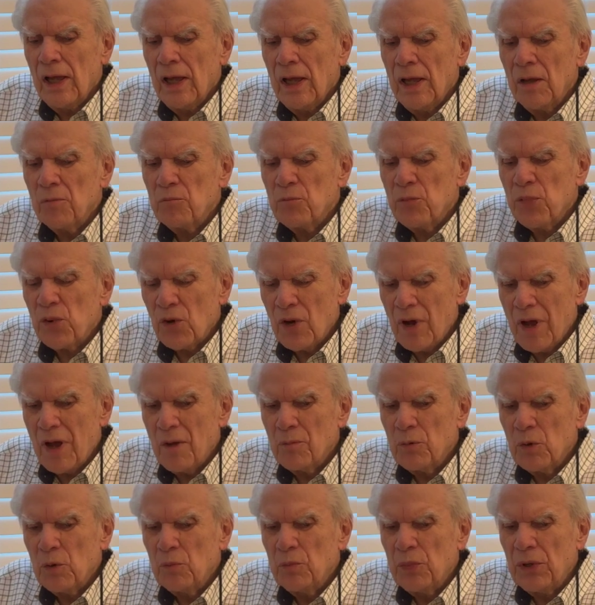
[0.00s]
And
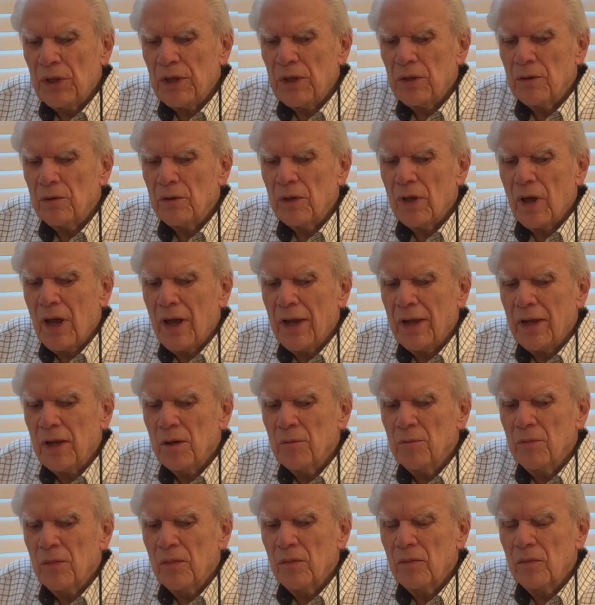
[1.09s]
probably I
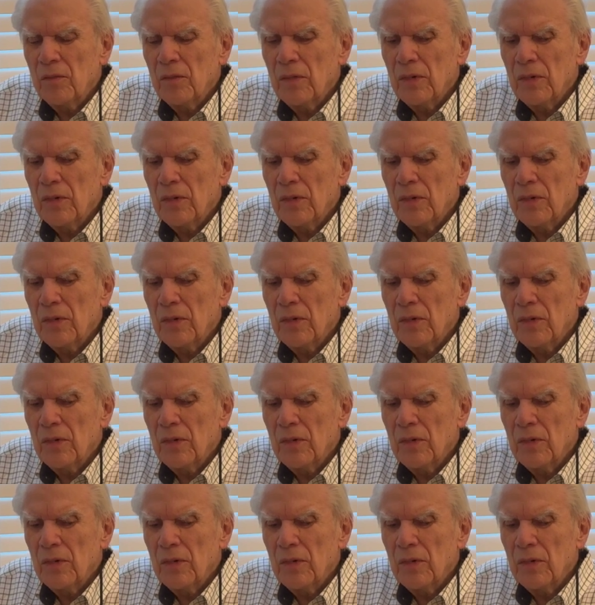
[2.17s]
am,